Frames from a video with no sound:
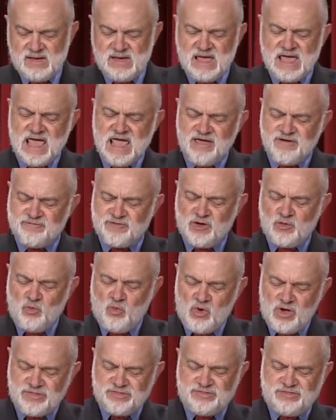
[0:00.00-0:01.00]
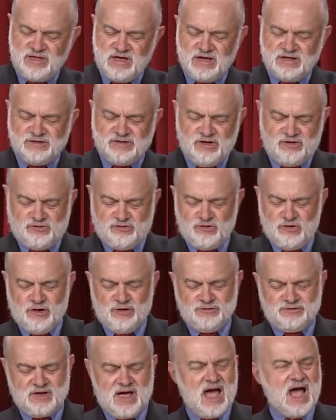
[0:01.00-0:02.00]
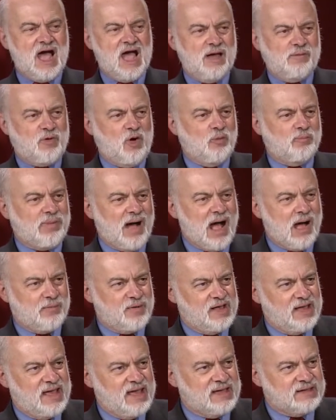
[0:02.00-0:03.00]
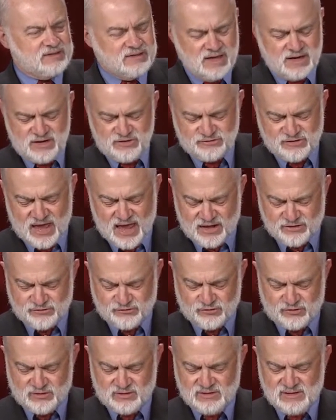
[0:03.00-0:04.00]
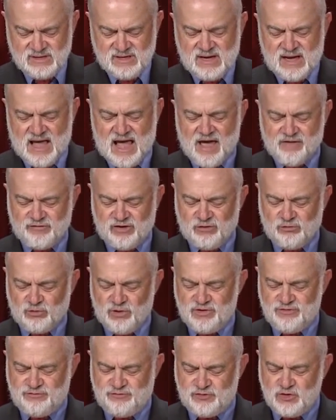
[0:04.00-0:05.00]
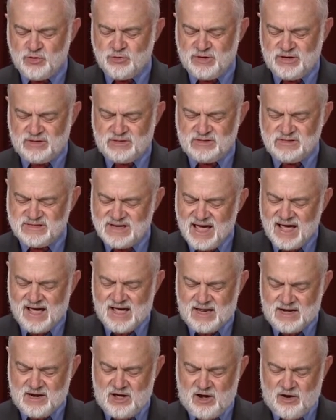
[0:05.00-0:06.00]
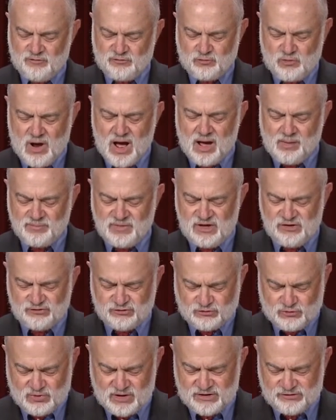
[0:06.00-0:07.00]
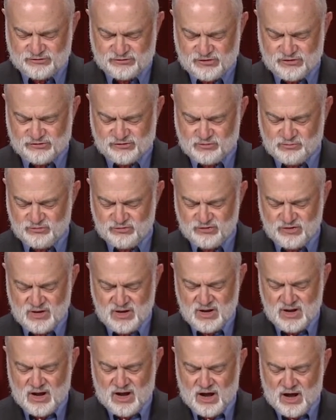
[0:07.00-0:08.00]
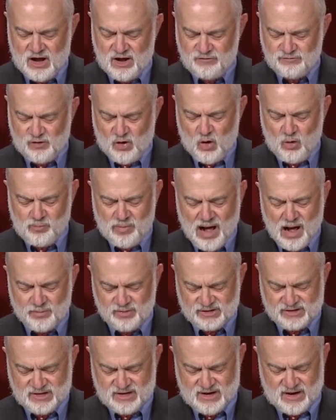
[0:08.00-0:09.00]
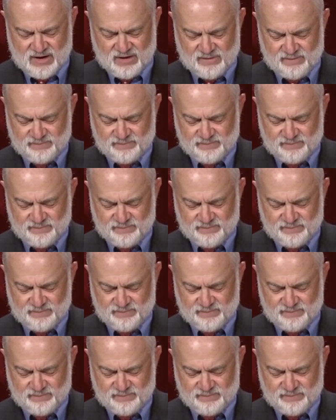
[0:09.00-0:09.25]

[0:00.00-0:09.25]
Even with the additional time, Obama ended his answer having refuted none of Romney's criticisms of Obamacare.